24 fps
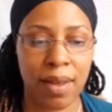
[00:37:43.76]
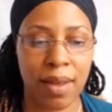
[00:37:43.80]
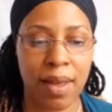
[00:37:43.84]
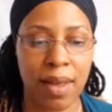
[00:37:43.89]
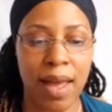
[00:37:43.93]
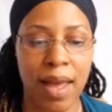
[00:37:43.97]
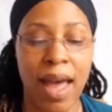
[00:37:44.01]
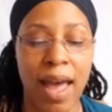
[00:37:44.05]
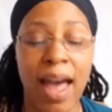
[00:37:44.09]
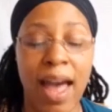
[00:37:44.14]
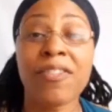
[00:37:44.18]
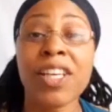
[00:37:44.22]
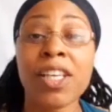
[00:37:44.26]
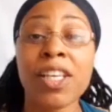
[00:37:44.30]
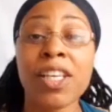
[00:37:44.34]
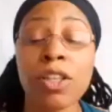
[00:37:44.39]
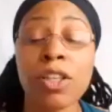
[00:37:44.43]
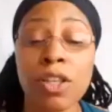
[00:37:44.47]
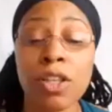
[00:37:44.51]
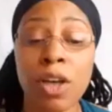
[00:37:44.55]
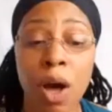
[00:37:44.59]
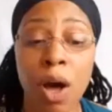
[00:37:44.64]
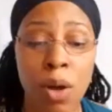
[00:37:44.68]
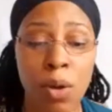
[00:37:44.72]
Having
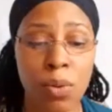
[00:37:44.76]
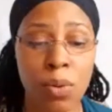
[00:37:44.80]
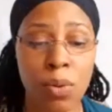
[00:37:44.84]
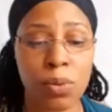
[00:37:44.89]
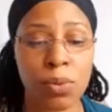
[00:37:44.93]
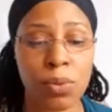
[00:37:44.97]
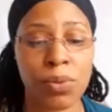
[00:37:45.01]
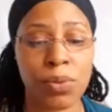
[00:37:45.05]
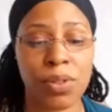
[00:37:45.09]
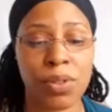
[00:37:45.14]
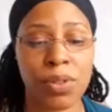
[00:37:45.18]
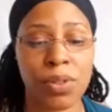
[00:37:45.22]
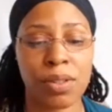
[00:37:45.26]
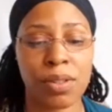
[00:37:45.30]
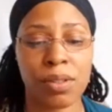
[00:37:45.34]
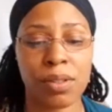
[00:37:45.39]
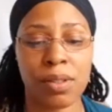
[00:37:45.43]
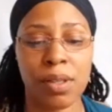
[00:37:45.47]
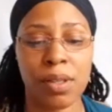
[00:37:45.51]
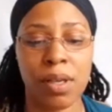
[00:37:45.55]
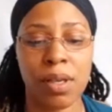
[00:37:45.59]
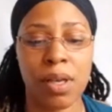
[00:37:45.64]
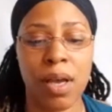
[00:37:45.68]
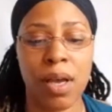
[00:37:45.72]
goals
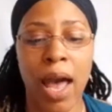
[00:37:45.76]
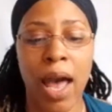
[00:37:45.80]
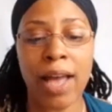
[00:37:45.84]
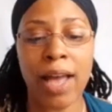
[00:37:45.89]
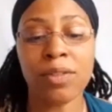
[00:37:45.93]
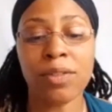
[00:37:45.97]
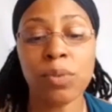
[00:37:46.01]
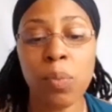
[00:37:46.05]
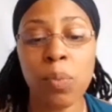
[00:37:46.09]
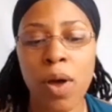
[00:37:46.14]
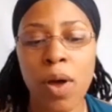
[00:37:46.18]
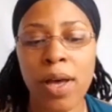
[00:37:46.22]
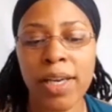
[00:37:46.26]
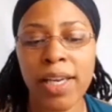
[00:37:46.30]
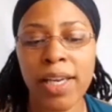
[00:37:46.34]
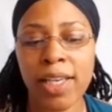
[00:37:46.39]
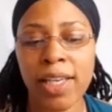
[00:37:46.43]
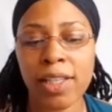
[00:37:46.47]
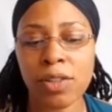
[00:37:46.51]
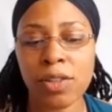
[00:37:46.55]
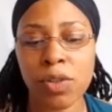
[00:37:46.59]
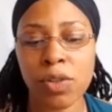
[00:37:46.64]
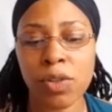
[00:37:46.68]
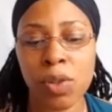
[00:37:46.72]
and
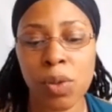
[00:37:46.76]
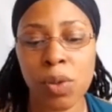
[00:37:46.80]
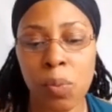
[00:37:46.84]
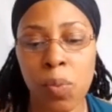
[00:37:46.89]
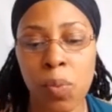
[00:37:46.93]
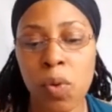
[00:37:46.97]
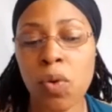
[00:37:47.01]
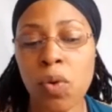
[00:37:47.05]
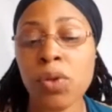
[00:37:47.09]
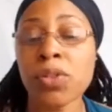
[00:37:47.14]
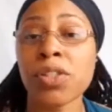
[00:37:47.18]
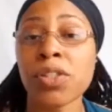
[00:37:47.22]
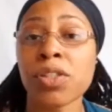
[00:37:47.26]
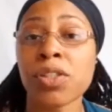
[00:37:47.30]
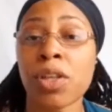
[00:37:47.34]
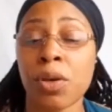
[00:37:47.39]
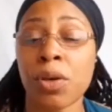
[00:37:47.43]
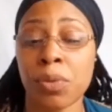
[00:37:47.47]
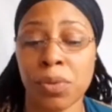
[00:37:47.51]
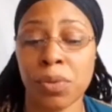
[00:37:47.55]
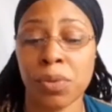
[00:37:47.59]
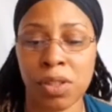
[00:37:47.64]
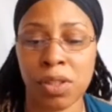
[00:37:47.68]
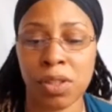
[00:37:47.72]
working towards
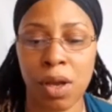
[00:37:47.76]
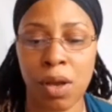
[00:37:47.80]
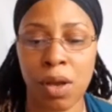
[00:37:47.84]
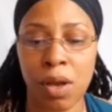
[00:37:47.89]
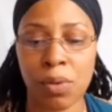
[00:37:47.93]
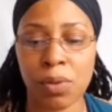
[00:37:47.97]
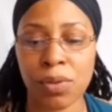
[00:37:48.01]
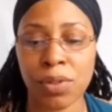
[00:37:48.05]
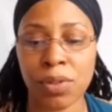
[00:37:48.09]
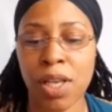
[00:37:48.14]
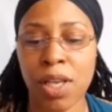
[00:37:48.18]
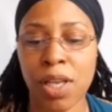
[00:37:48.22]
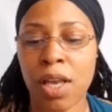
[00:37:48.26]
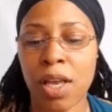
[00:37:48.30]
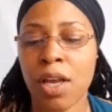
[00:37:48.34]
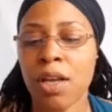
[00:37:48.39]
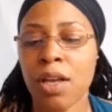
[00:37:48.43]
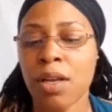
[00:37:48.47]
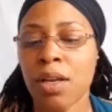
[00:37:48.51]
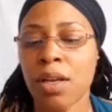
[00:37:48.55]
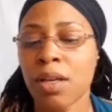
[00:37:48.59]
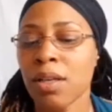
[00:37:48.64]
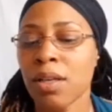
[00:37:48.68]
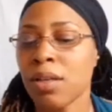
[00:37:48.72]
those goals,
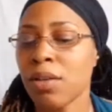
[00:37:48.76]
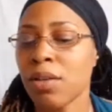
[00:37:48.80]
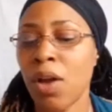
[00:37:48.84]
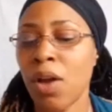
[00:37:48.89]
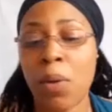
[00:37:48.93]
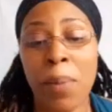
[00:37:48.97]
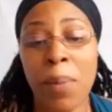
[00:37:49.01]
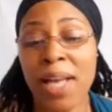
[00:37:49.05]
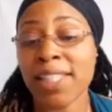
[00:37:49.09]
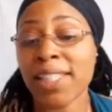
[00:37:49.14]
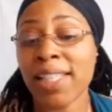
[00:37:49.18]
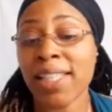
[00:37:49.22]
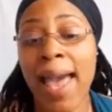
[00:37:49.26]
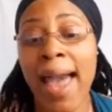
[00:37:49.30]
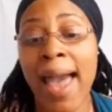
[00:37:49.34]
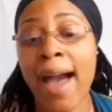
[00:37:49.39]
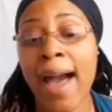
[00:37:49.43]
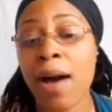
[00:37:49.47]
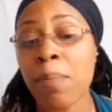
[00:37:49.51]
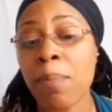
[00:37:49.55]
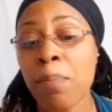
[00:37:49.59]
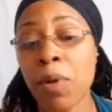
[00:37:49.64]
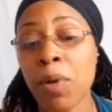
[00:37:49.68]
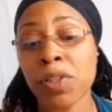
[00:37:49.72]
no matter
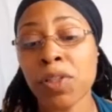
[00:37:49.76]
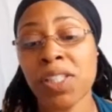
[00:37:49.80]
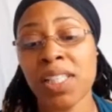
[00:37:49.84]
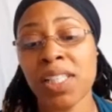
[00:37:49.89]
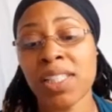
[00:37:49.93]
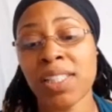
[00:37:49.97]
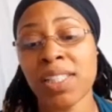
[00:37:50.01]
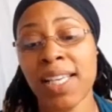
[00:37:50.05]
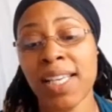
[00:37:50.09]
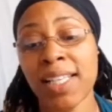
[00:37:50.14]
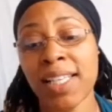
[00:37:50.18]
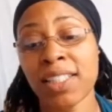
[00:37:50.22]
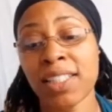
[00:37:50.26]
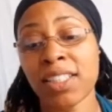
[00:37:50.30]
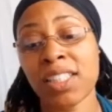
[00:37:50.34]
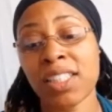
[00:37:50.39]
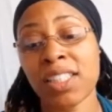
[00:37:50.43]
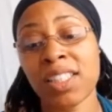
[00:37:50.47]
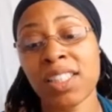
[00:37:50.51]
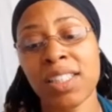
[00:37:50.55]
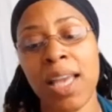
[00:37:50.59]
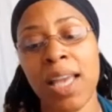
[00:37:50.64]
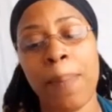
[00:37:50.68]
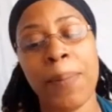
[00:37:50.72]
how modest each
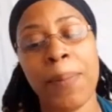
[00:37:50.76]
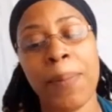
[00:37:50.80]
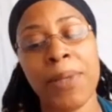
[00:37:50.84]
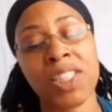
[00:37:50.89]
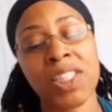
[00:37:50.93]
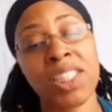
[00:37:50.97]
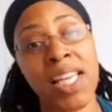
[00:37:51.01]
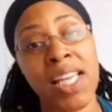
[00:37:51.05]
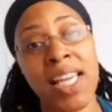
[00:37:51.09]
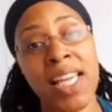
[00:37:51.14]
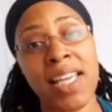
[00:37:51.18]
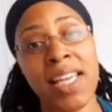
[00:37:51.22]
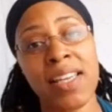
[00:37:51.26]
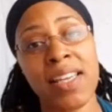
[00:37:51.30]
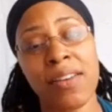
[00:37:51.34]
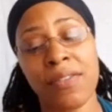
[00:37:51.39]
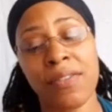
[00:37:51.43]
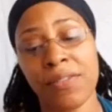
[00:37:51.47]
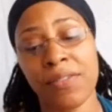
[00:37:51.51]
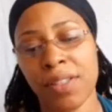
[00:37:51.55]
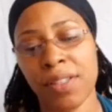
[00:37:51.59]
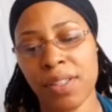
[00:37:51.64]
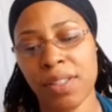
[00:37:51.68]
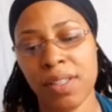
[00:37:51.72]
step
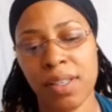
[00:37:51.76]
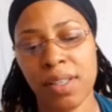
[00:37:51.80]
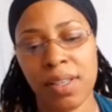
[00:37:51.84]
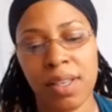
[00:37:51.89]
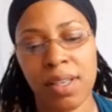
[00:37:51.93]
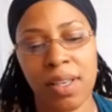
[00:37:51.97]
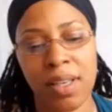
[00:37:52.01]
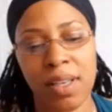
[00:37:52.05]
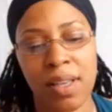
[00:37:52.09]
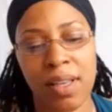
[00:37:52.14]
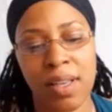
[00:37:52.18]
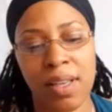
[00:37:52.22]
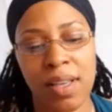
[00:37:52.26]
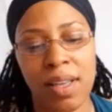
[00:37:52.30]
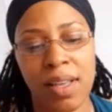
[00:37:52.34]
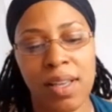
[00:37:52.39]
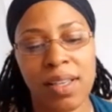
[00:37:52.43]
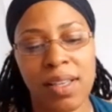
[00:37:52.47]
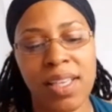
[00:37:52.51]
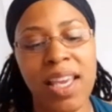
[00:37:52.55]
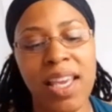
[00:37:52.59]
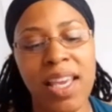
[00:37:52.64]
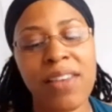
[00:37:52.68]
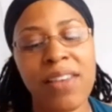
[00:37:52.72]
achieved,
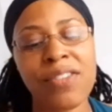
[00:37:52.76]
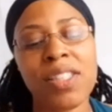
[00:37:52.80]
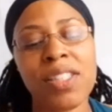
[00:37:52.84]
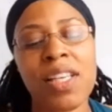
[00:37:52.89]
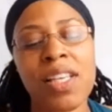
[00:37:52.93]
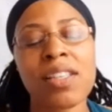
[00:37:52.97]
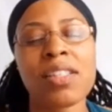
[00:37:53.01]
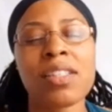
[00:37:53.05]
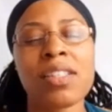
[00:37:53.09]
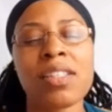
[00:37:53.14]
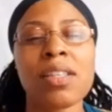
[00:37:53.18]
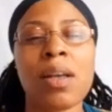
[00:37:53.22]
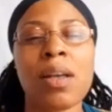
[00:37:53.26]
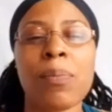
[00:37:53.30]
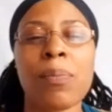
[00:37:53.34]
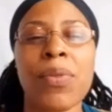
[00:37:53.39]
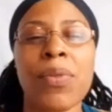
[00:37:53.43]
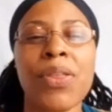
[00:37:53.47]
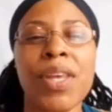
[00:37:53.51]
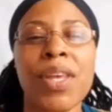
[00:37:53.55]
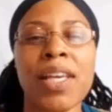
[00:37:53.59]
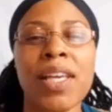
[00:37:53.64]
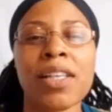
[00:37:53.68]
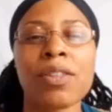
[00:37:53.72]
gives us
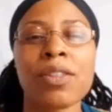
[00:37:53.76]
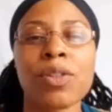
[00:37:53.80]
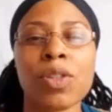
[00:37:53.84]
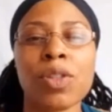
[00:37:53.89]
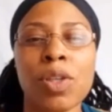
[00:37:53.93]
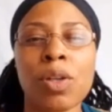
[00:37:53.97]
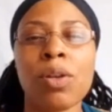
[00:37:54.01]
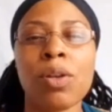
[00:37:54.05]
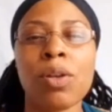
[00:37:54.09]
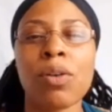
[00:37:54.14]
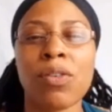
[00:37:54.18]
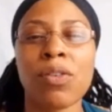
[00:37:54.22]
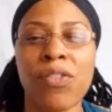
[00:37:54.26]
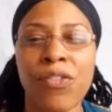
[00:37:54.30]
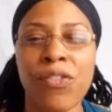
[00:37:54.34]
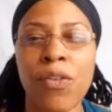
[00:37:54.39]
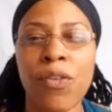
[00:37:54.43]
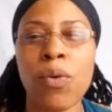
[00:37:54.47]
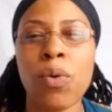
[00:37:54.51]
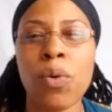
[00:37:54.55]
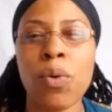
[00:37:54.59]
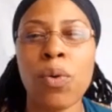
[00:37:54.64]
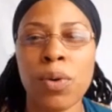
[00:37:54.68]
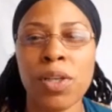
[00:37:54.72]
something to look
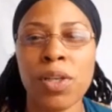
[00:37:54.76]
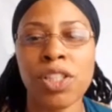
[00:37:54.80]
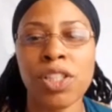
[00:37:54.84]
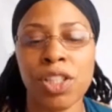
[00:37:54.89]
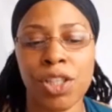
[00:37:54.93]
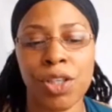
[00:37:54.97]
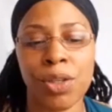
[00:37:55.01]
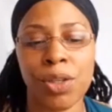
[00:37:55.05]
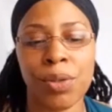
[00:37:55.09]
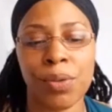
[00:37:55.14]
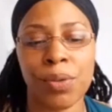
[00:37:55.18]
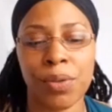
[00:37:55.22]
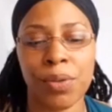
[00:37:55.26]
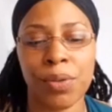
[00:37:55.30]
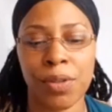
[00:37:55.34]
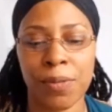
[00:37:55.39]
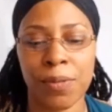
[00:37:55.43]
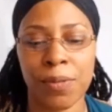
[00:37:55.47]
forward to.